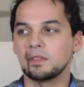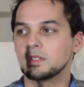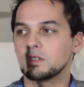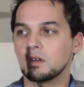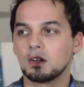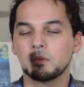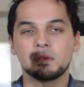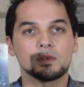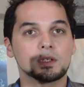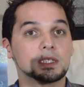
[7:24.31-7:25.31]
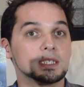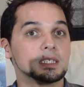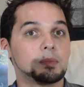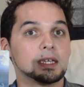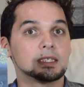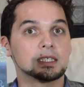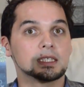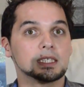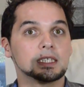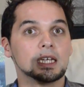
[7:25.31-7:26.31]
The Star card reversed is
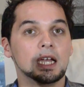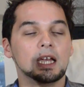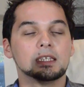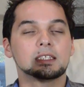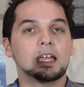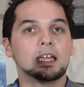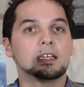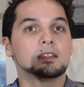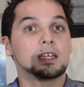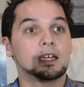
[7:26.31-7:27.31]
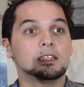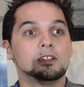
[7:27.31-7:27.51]
basically saying that,